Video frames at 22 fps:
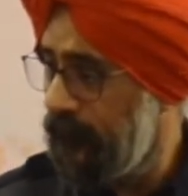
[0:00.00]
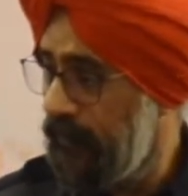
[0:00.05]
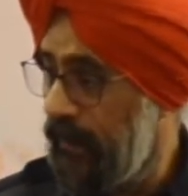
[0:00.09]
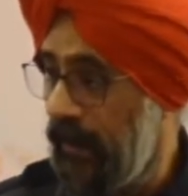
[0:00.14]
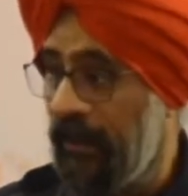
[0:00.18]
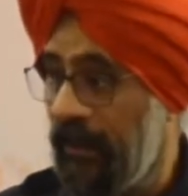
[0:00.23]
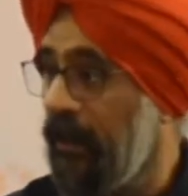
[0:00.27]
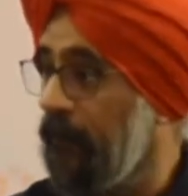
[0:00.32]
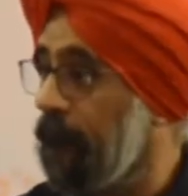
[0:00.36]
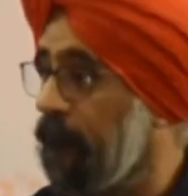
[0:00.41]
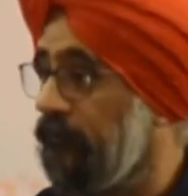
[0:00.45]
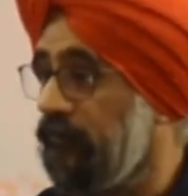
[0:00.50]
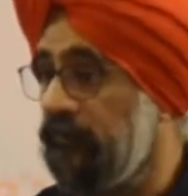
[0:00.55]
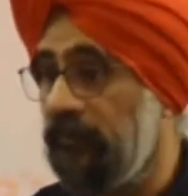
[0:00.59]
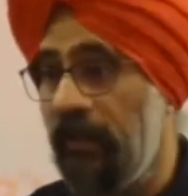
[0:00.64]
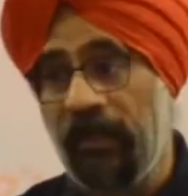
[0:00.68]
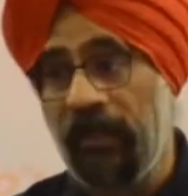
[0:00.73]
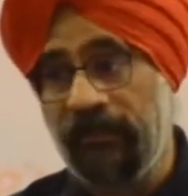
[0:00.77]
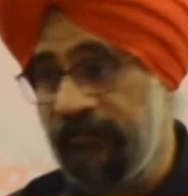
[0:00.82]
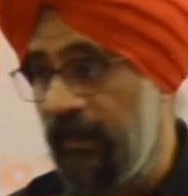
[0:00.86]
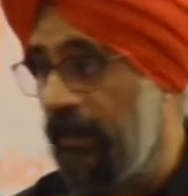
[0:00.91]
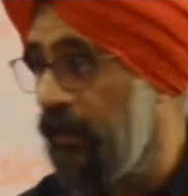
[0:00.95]
And
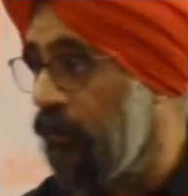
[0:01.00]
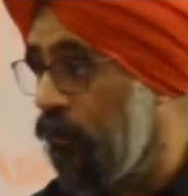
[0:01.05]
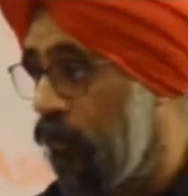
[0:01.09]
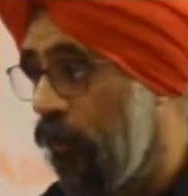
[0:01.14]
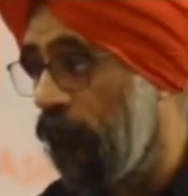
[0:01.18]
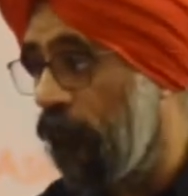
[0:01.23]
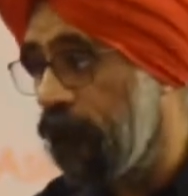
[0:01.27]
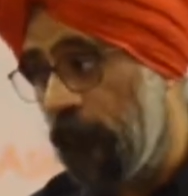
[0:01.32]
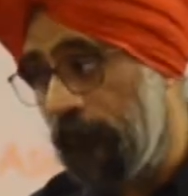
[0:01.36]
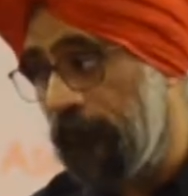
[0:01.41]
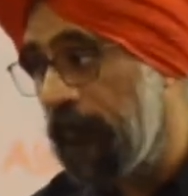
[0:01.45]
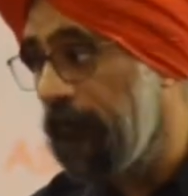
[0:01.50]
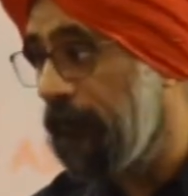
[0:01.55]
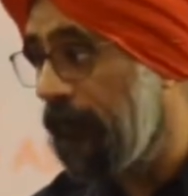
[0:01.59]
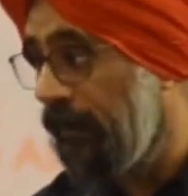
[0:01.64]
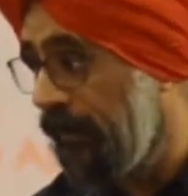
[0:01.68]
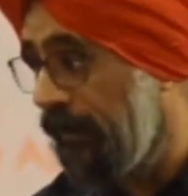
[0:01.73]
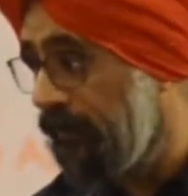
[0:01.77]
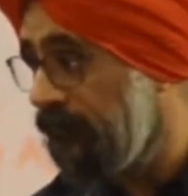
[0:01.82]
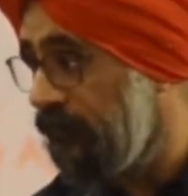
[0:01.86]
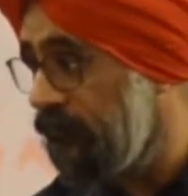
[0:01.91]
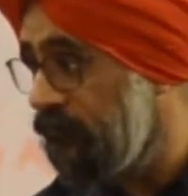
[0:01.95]
I thank God for people
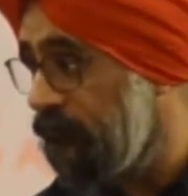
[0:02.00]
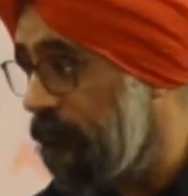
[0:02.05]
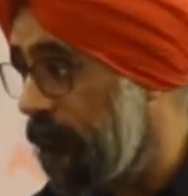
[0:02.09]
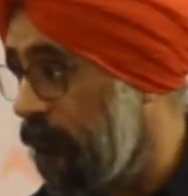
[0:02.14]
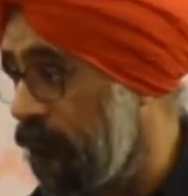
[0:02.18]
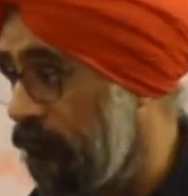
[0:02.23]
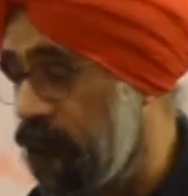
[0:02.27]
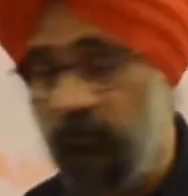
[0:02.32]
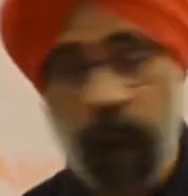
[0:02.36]
like this, because